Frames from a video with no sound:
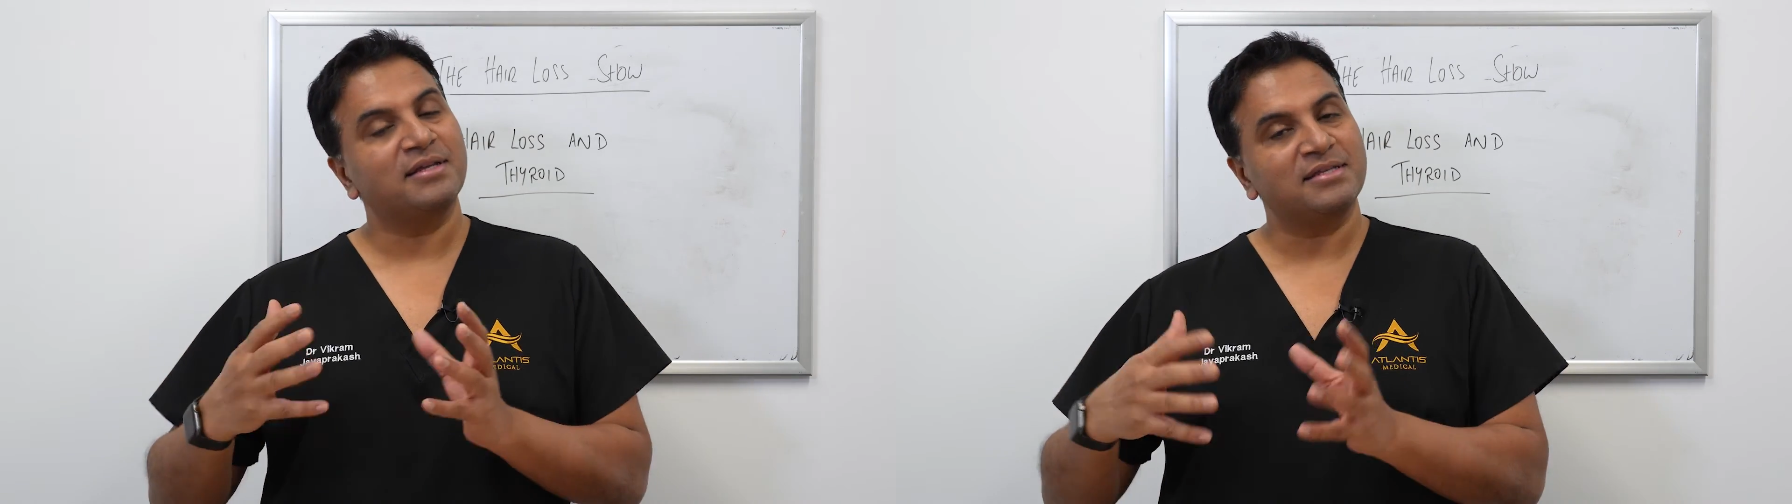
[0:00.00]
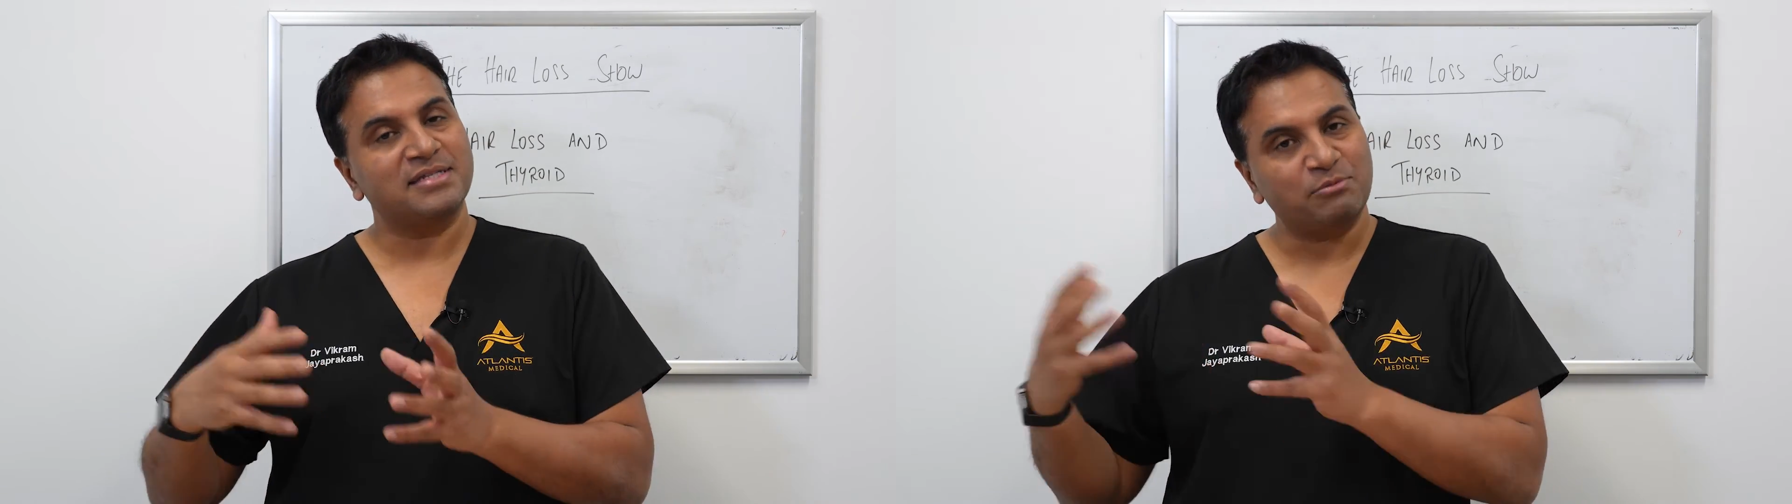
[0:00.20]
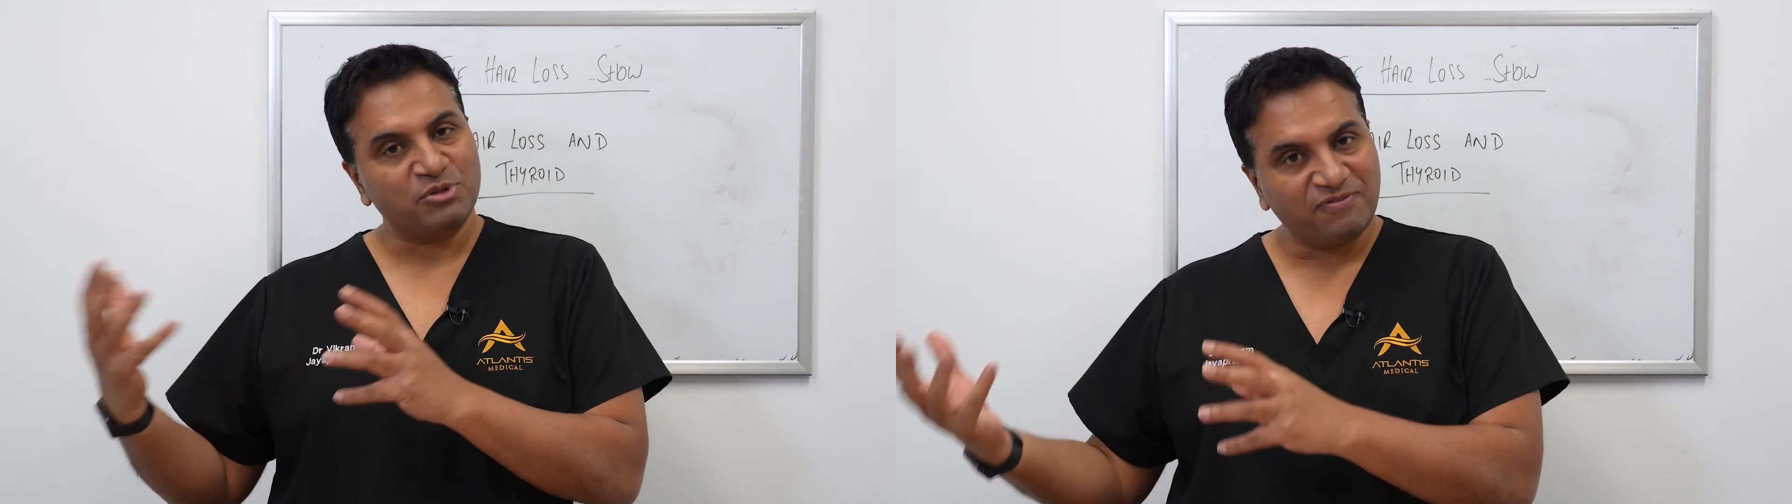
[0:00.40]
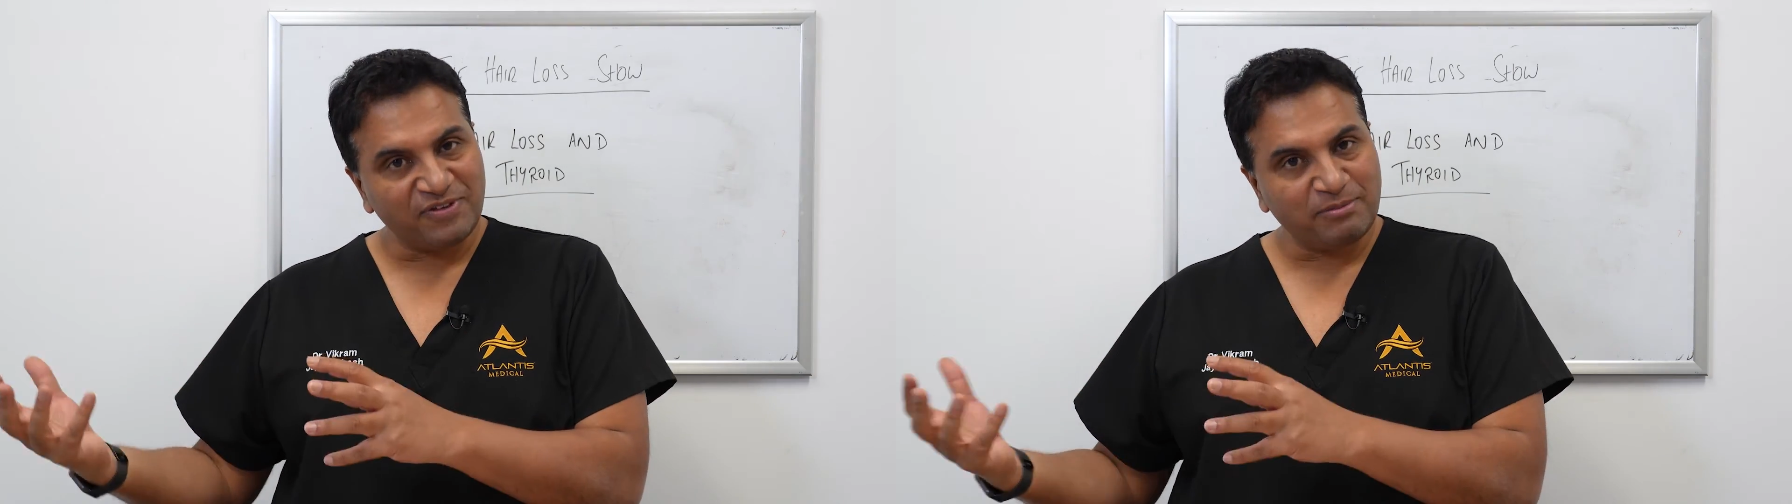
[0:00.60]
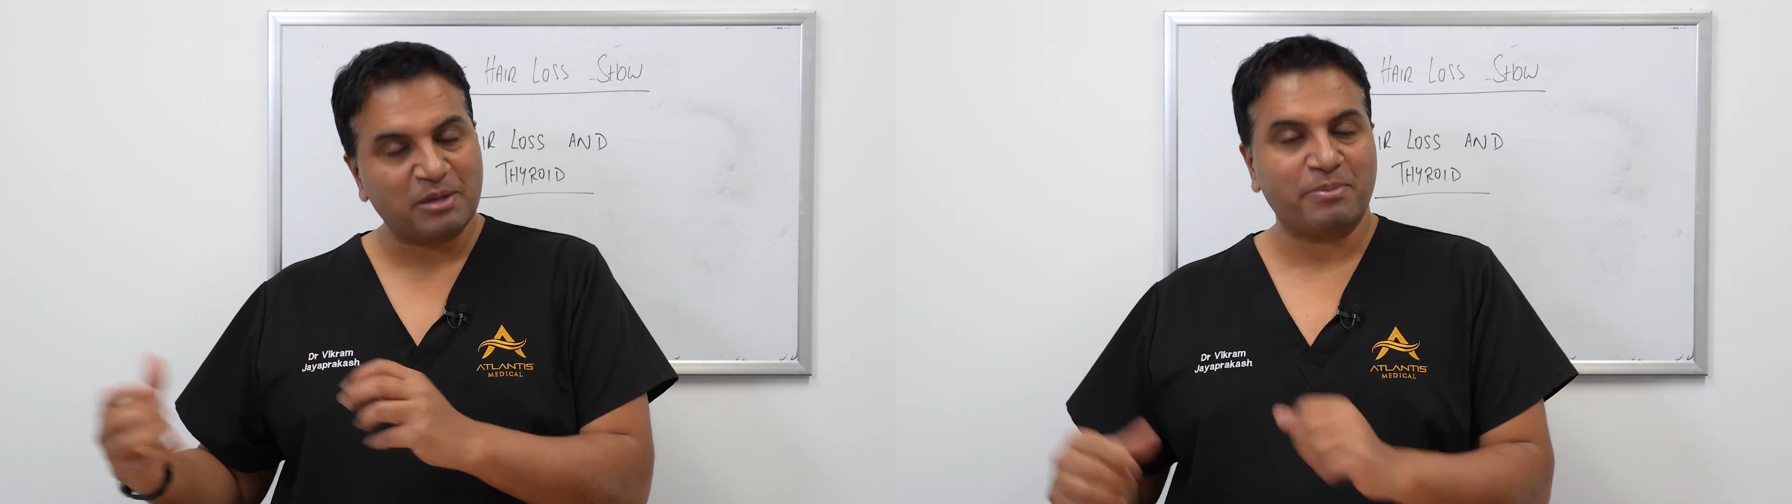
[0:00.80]
and the same with
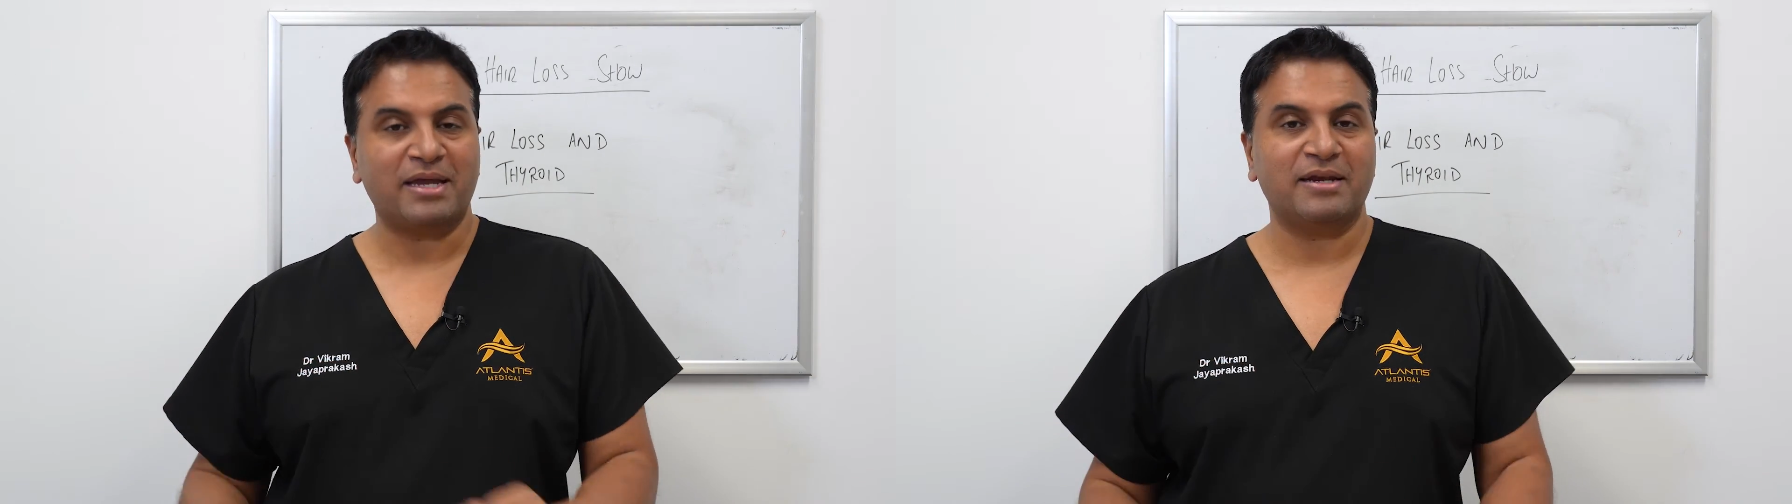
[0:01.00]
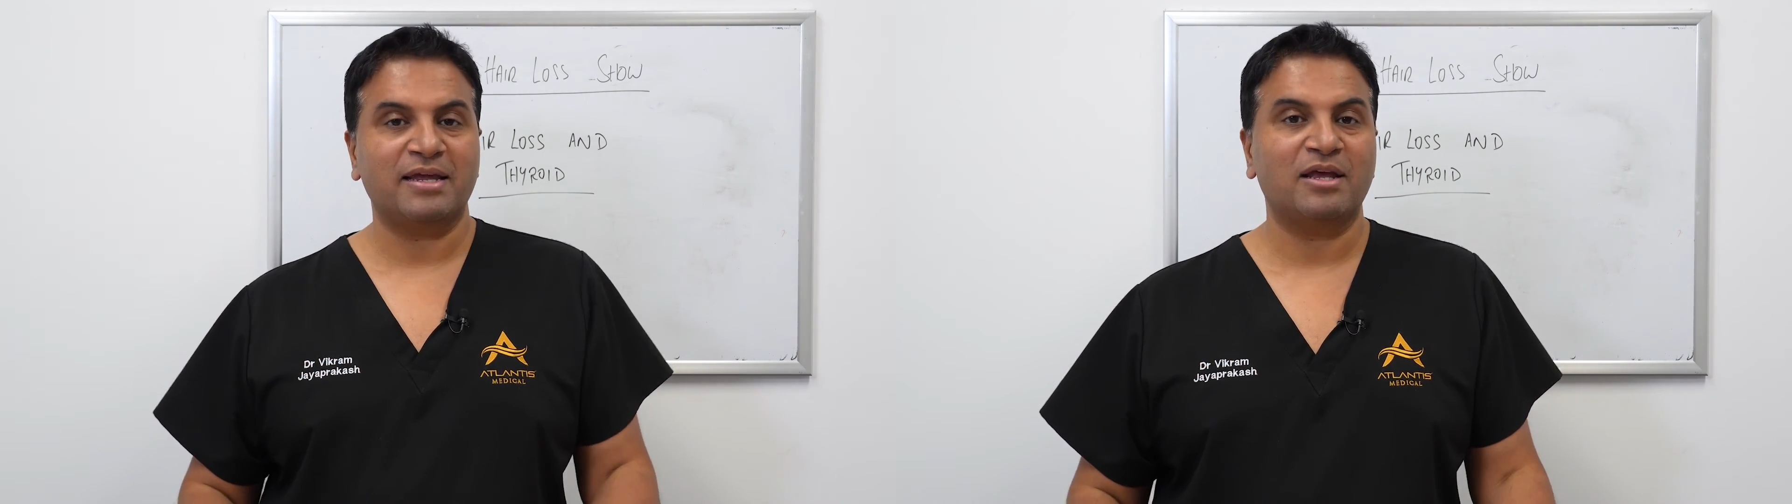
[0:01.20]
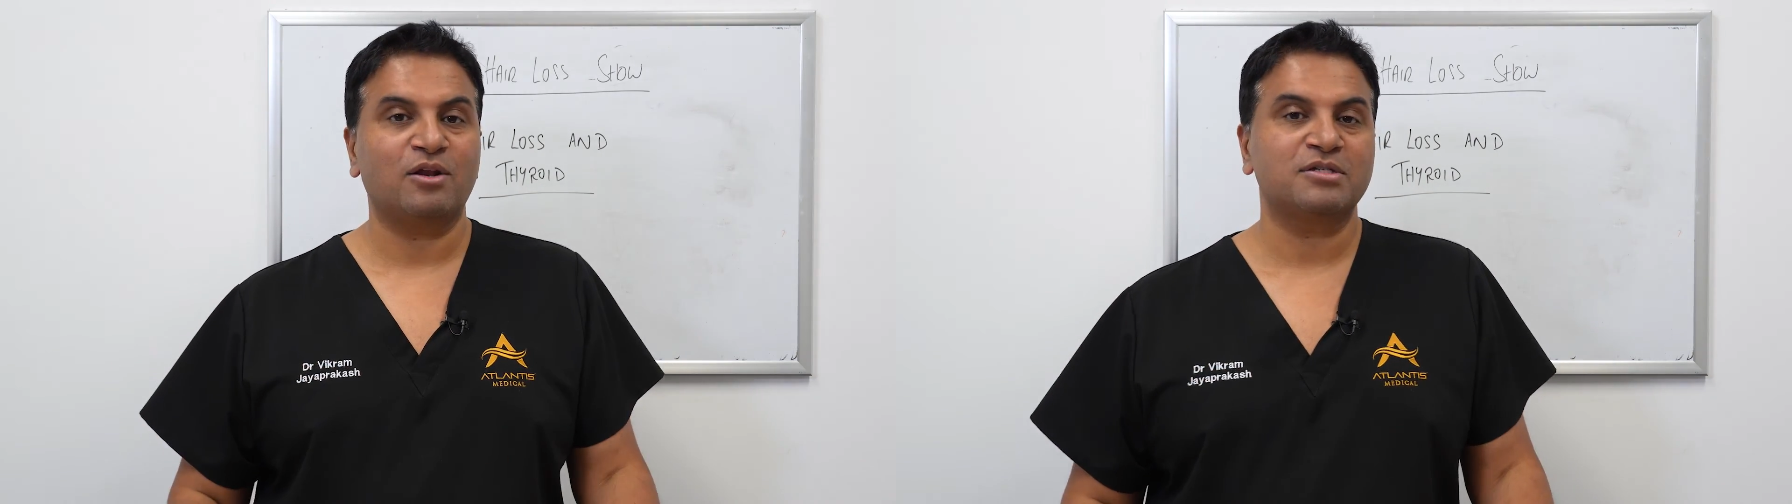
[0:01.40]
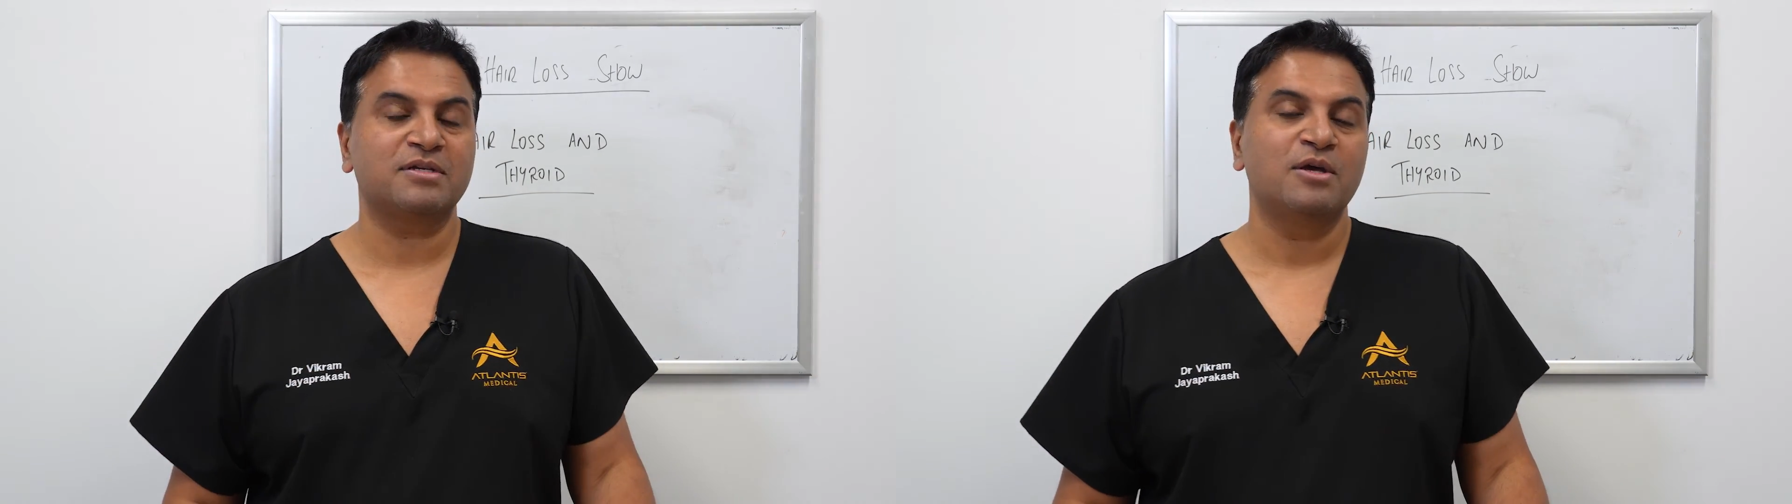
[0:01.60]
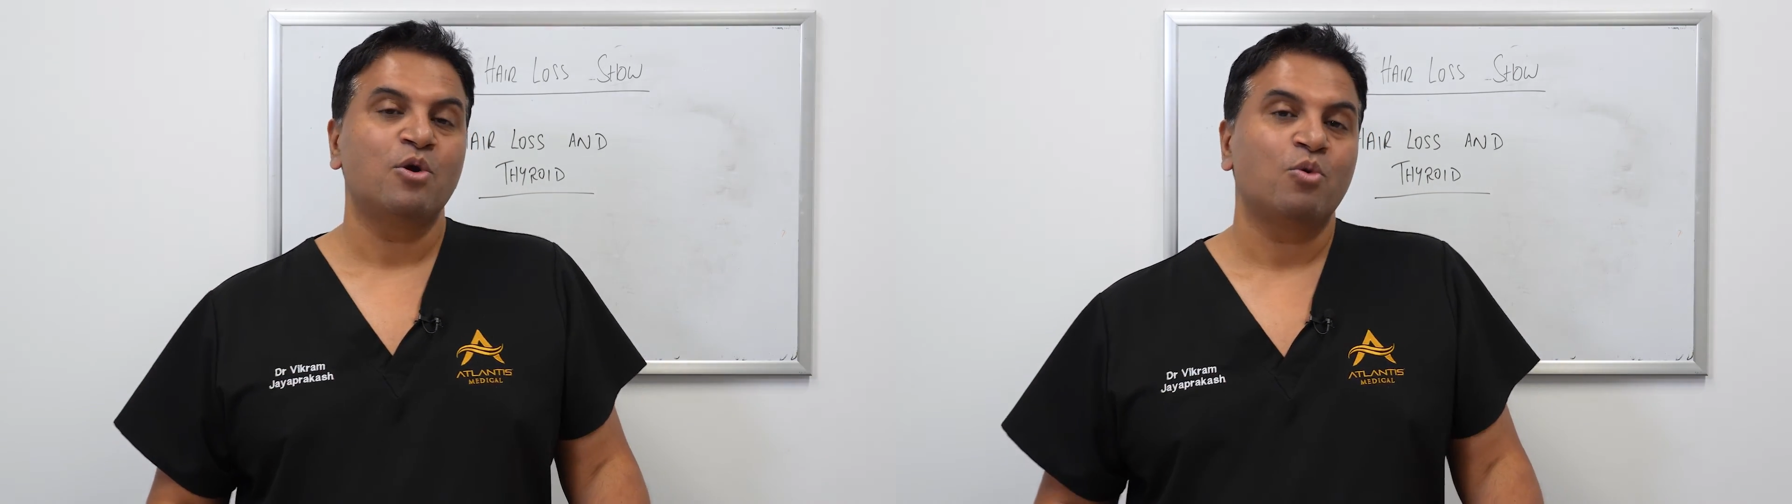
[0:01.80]
female pattern hair loss.